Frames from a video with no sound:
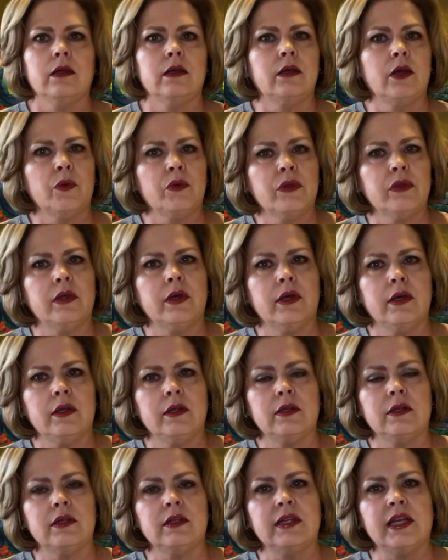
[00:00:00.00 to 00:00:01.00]
go with a
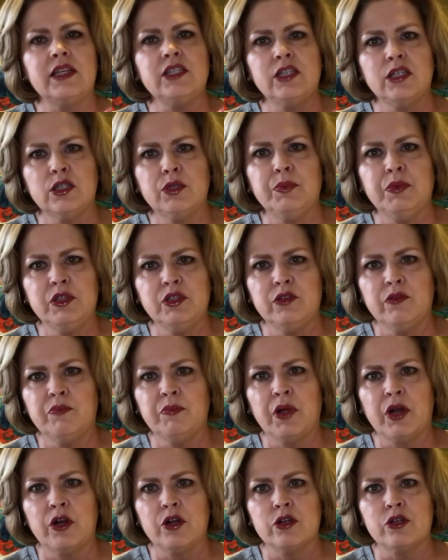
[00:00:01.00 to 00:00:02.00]
less expensive
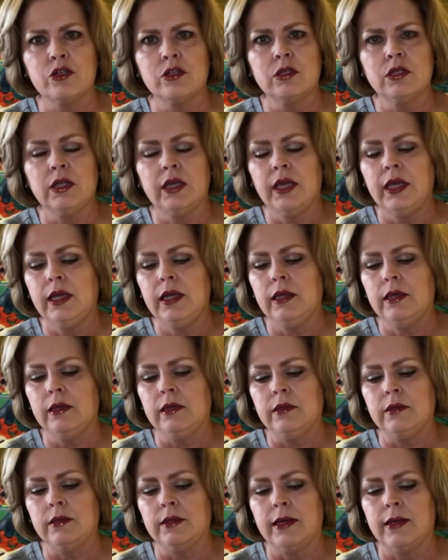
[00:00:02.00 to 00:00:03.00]
purse.
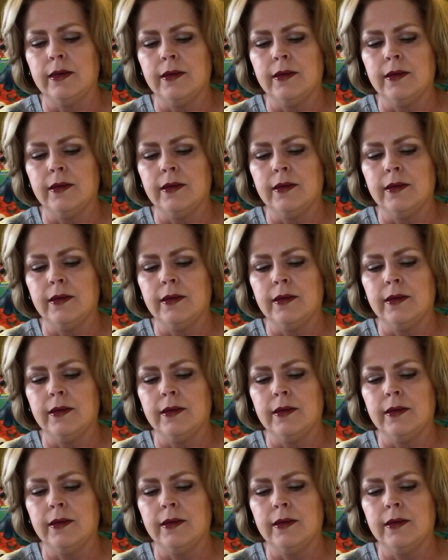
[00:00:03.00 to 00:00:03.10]
And